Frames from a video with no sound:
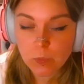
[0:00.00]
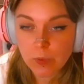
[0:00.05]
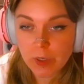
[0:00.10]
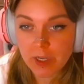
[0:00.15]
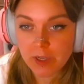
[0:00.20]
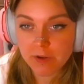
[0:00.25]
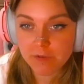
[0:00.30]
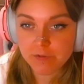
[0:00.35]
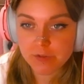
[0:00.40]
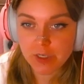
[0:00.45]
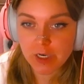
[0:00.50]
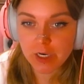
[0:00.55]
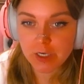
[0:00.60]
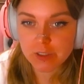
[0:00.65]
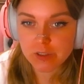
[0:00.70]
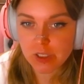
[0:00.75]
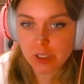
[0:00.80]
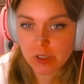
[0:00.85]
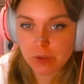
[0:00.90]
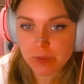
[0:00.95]
Well, for
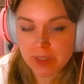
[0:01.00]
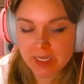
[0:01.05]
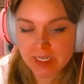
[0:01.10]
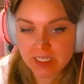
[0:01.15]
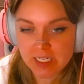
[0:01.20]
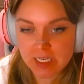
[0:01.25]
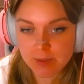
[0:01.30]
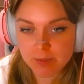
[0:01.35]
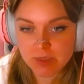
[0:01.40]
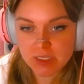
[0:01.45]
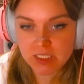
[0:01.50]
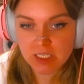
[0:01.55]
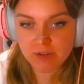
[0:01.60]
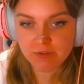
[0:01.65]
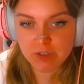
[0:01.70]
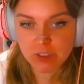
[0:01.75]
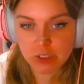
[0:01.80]
our low income stuff,